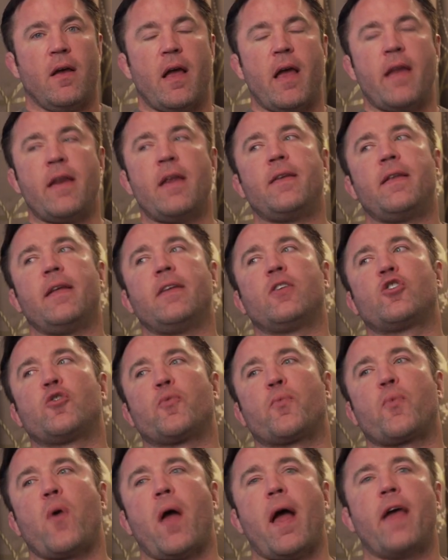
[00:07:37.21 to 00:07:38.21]
And it did
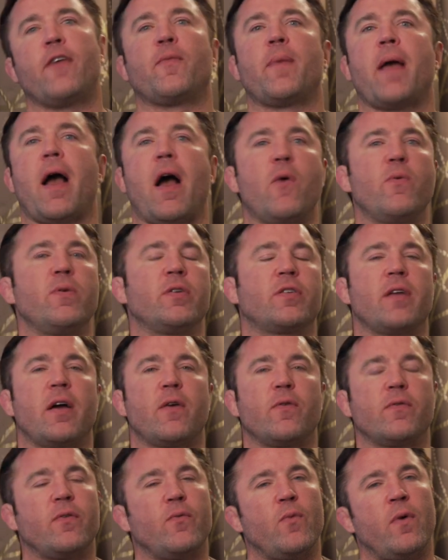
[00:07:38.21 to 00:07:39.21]
surprise me. I always
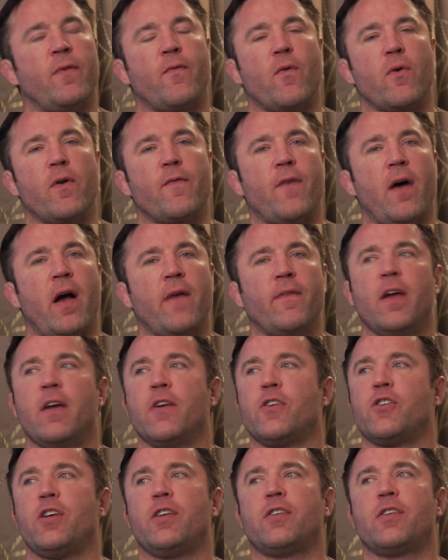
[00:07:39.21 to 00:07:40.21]
thought it was at 145.
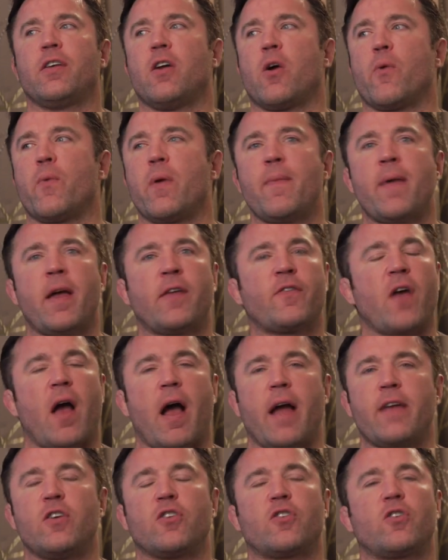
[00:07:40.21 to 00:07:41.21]
She said, I'll rematch.
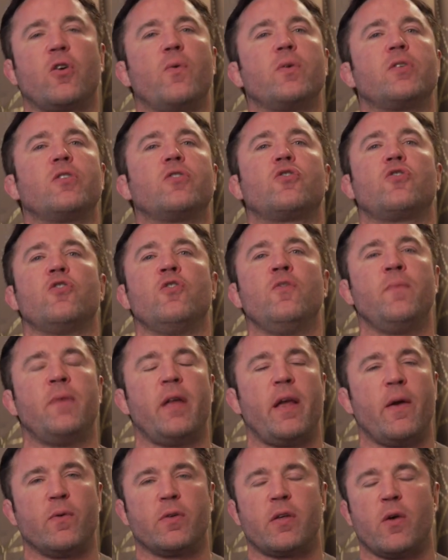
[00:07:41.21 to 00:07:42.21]
I just always assumed
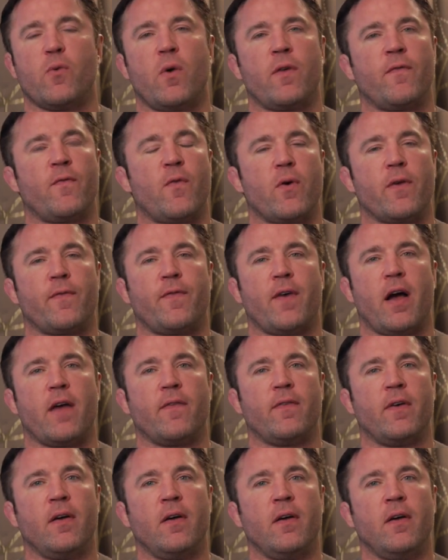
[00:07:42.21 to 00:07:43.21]
it was at
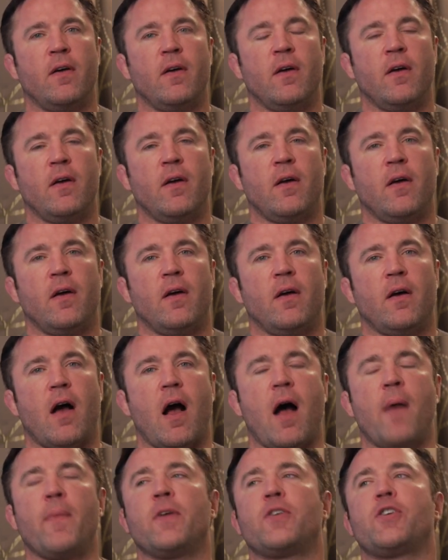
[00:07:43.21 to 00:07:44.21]
145.
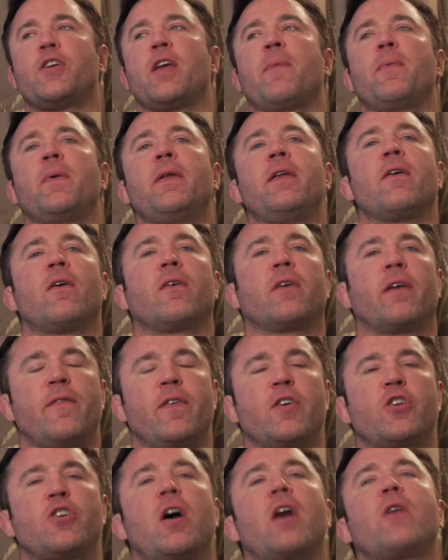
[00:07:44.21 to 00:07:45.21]
I'm the champion here. I'll give
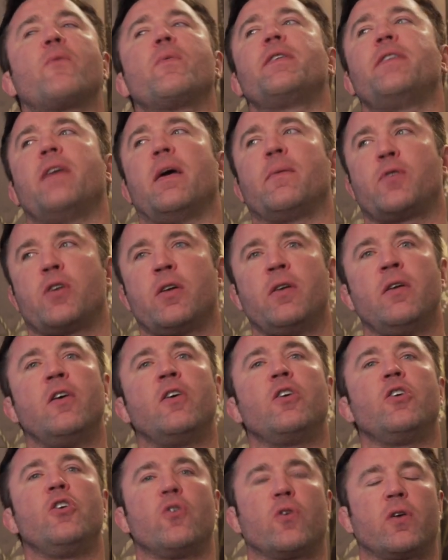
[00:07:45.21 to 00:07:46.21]
you a shot at redemption.
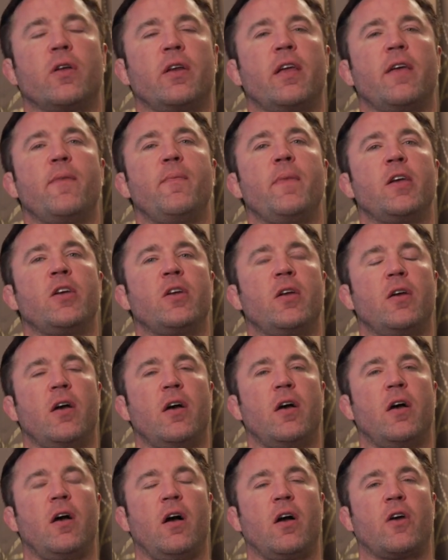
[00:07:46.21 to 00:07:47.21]
You're going to give me
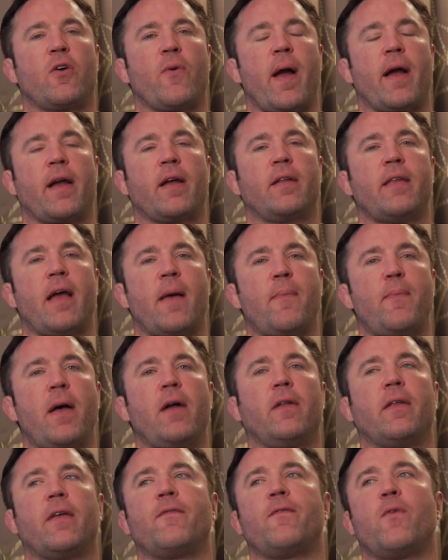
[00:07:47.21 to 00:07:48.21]
a crack at that
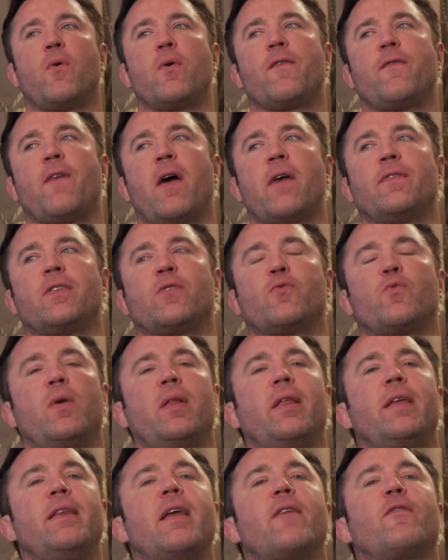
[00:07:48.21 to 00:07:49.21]
belt. And 45 has
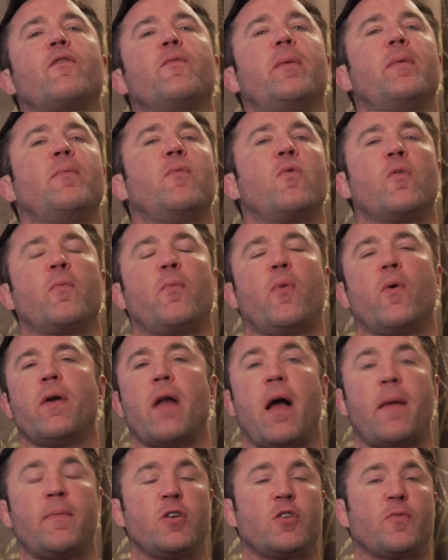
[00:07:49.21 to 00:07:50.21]
really never been more
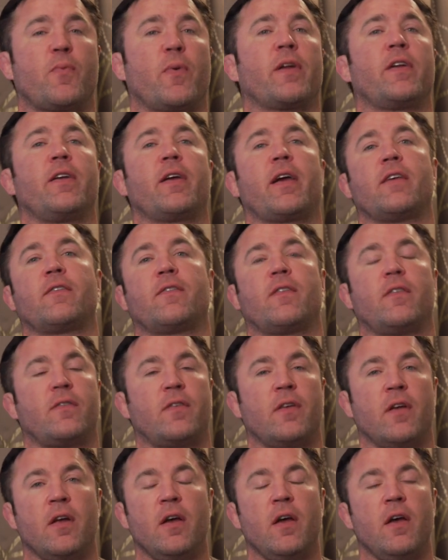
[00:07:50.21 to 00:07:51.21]
important. I'm just bringing you guys
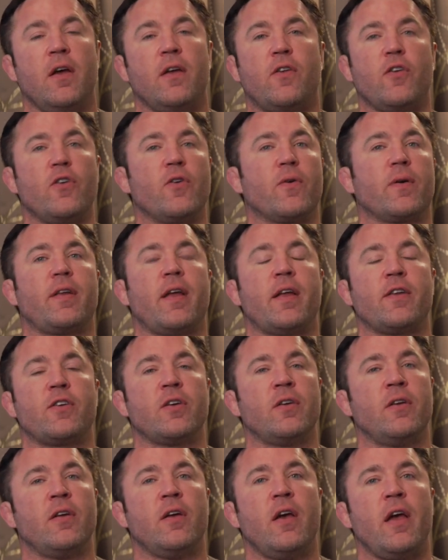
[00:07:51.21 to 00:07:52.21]
this to your
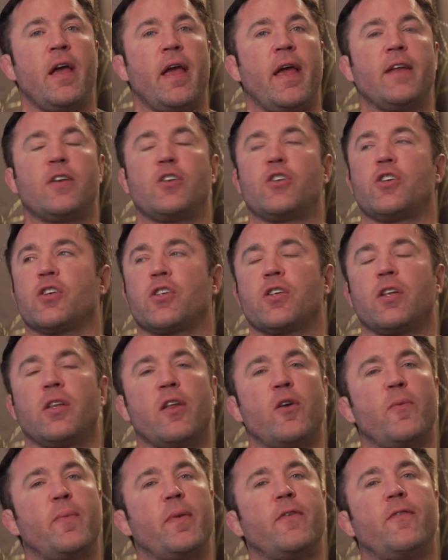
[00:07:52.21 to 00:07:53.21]
attention. It's just a
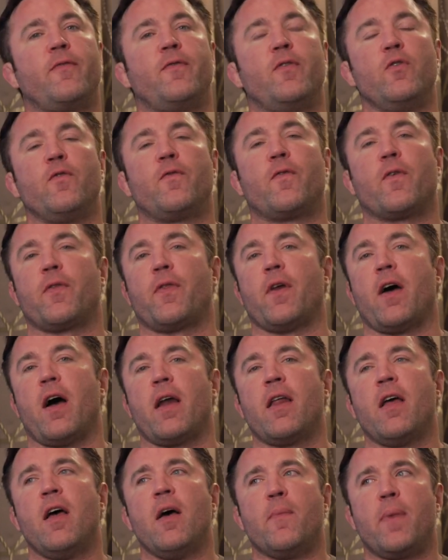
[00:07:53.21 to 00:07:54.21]
little bit of food for
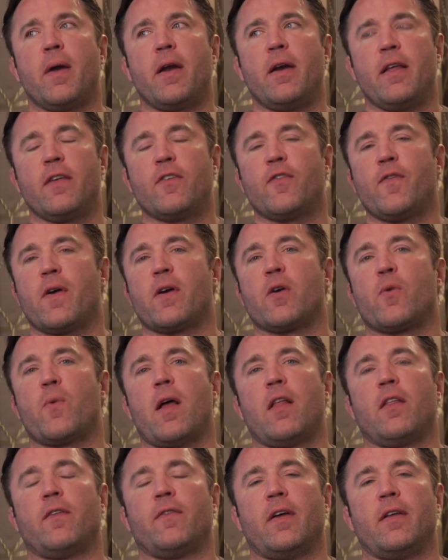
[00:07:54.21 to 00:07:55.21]
thought, but it is very
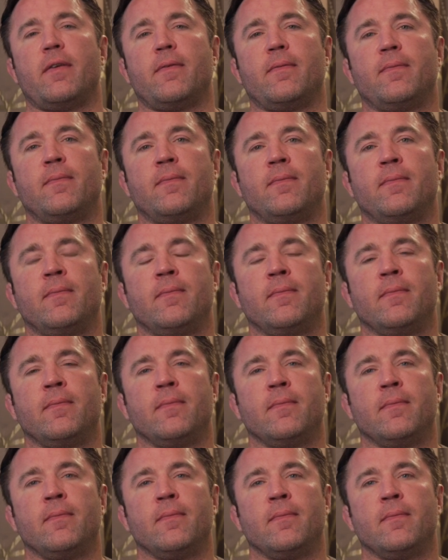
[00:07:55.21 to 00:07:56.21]
relevant.
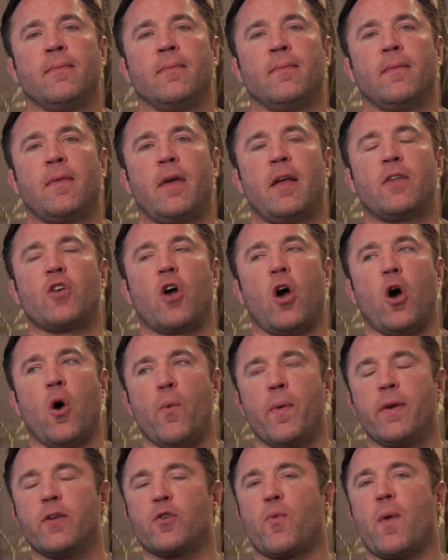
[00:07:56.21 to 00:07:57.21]
It's
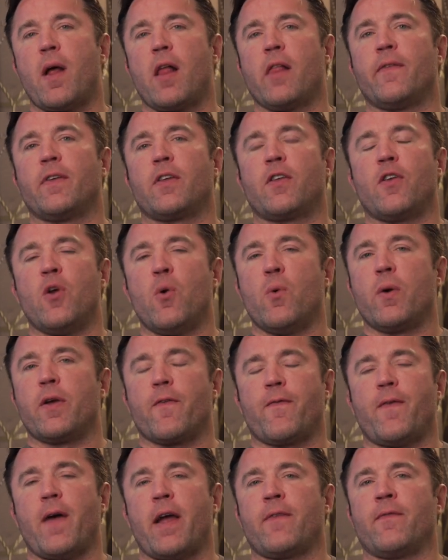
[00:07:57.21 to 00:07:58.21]
always relevant to know what
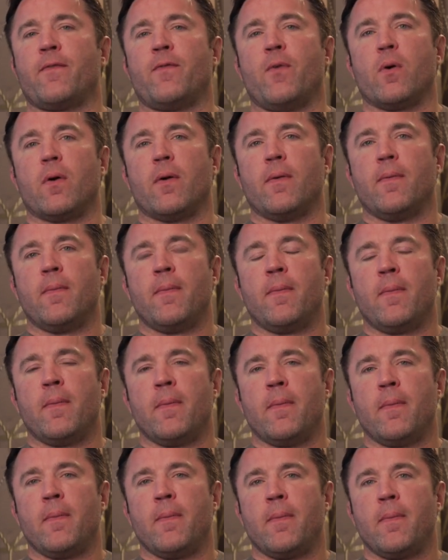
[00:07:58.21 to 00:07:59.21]
you're fighting for.
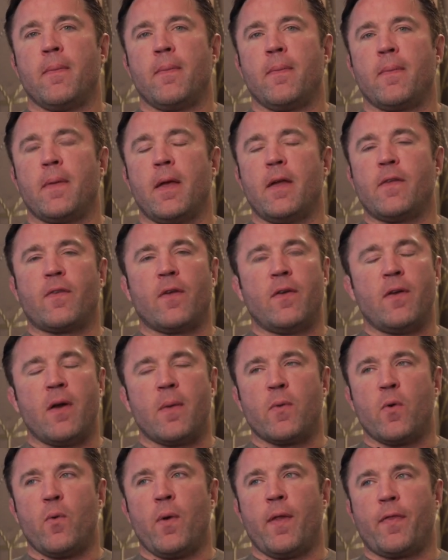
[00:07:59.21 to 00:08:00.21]
It's the
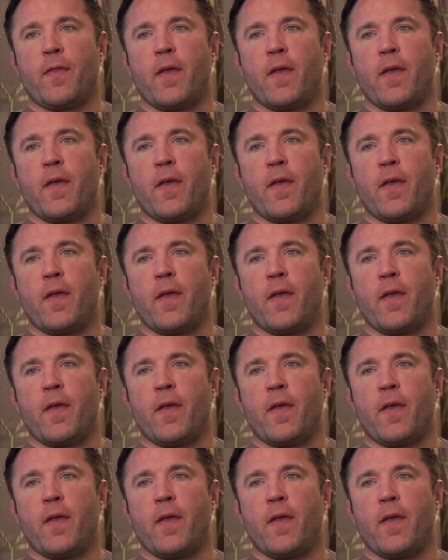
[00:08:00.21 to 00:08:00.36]
number one